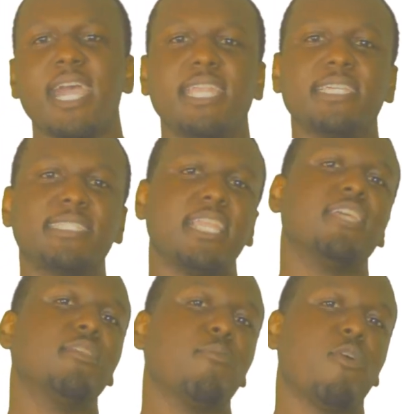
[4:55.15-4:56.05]
and are
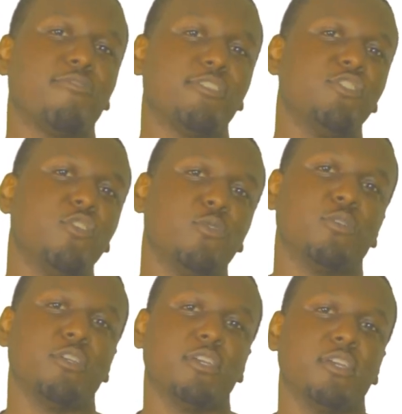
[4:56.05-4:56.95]
selling them off as new.
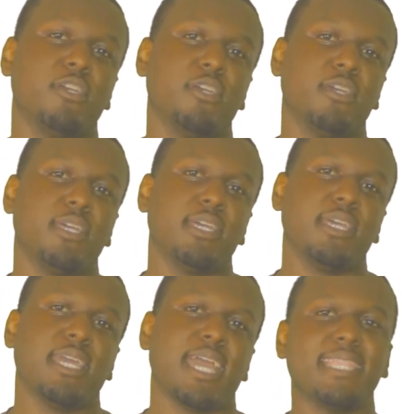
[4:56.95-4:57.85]

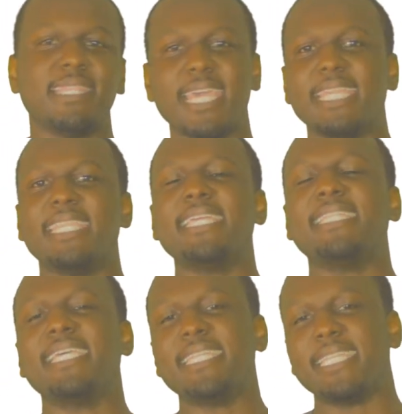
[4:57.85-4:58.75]
And then they
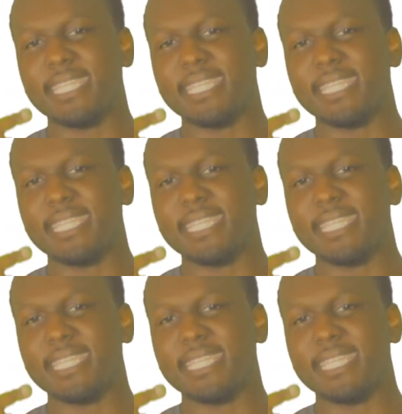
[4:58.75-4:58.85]
did